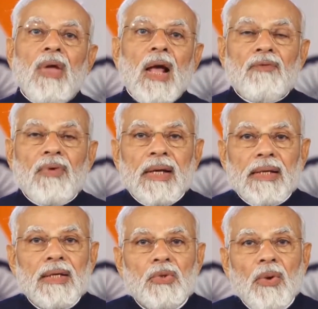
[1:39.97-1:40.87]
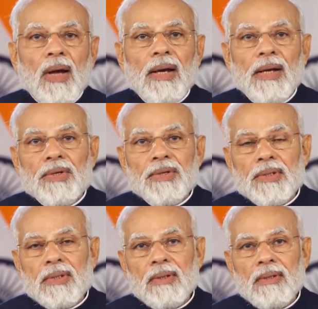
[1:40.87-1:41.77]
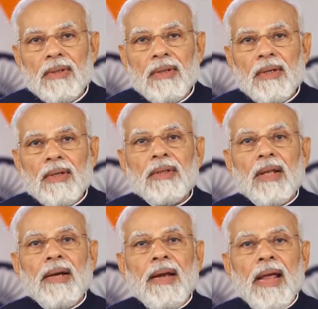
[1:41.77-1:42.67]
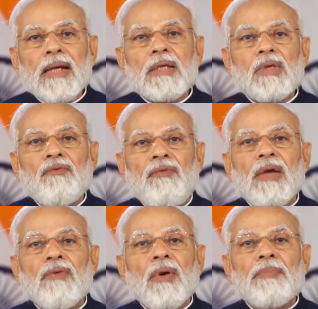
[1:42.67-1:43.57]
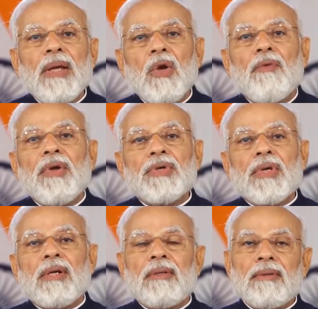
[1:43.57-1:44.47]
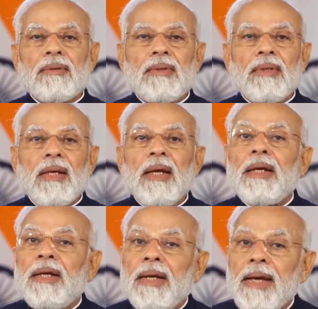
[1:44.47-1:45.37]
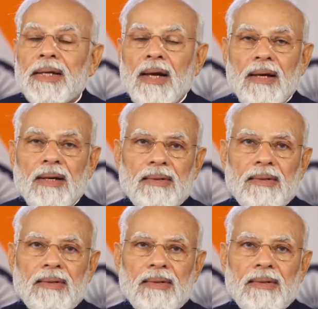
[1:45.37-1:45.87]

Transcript: We are working to unleash the next wave of innovation in data.